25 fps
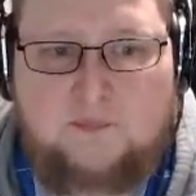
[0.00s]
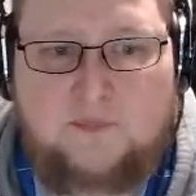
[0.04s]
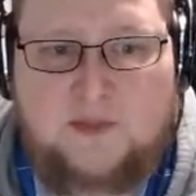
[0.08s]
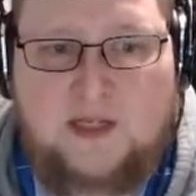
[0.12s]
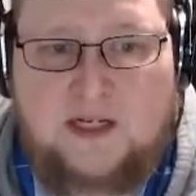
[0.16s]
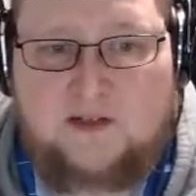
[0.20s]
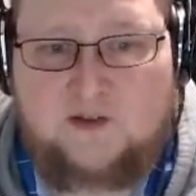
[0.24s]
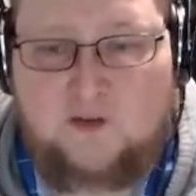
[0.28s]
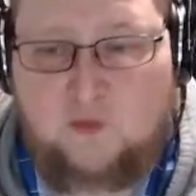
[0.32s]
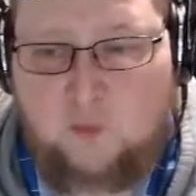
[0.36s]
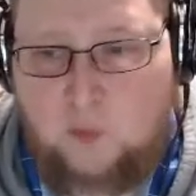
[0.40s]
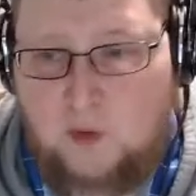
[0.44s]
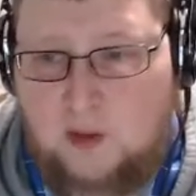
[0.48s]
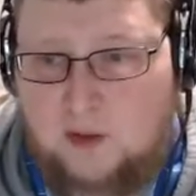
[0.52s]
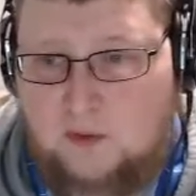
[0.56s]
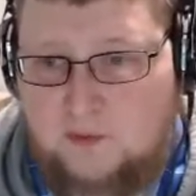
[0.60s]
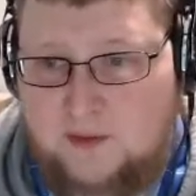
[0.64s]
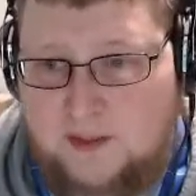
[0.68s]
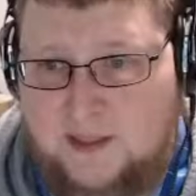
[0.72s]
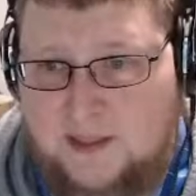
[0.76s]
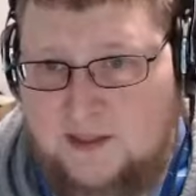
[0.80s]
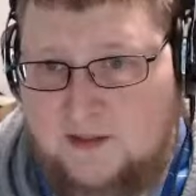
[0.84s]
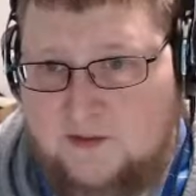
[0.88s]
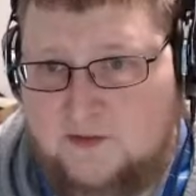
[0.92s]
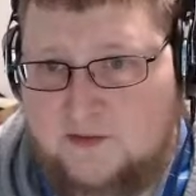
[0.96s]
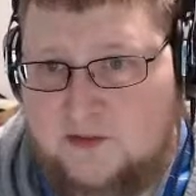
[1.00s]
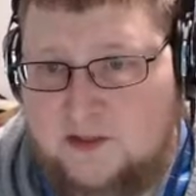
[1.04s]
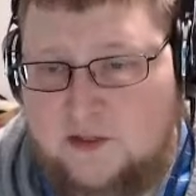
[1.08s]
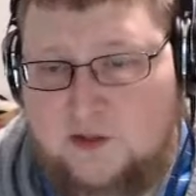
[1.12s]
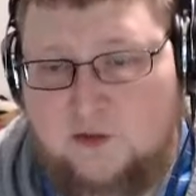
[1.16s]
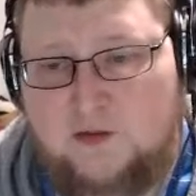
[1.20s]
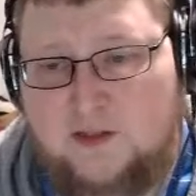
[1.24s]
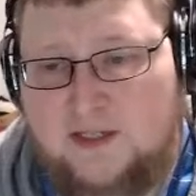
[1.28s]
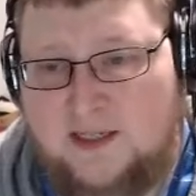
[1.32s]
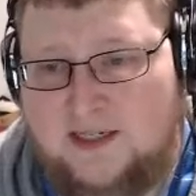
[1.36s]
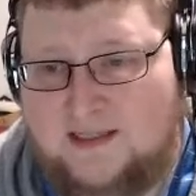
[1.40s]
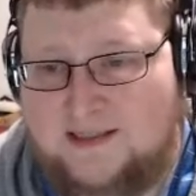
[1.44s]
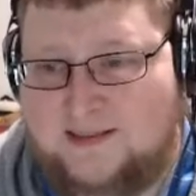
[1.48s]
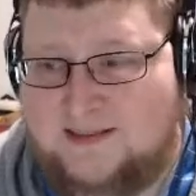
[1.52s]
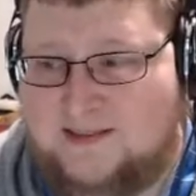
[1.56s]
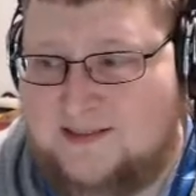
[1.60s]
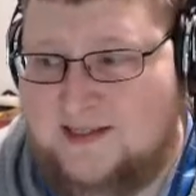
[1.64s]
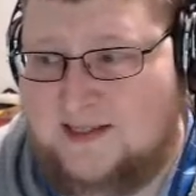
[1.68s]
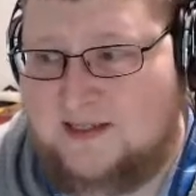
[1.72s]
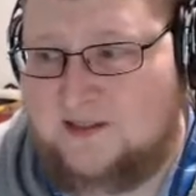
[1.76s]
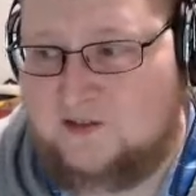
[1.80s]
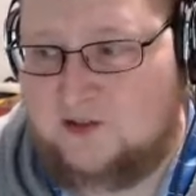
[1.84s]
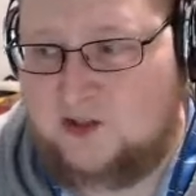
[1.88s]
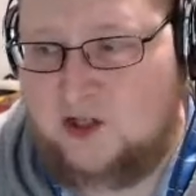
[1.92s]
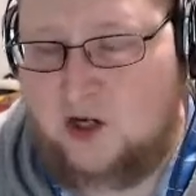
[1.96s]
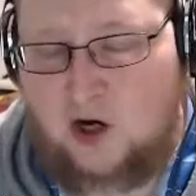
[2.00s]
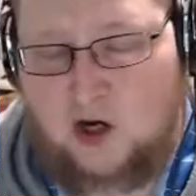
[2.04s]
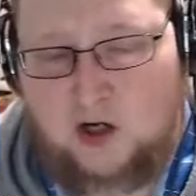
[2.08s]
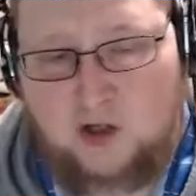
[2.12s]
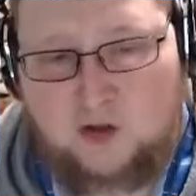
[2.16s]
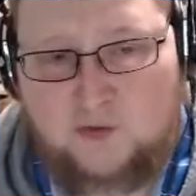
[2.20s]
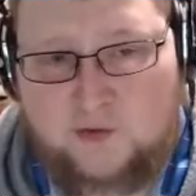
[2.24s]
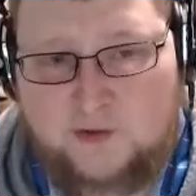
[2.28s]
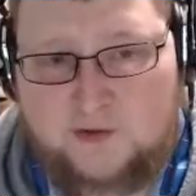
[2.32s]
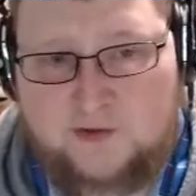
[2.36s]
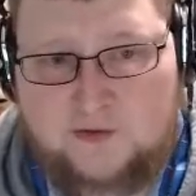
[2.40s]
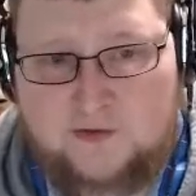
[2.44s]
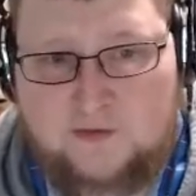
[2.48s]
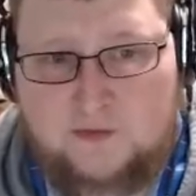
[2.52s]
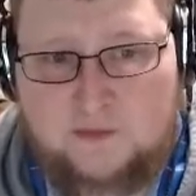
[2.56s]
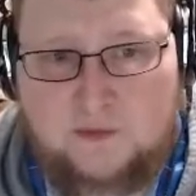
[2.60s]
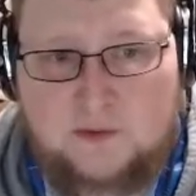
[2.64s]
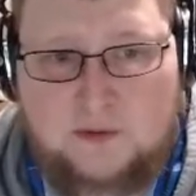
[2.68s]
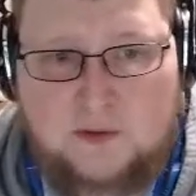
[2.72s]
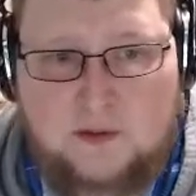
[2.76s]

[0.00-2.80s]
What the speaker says: as well as the United States Congress,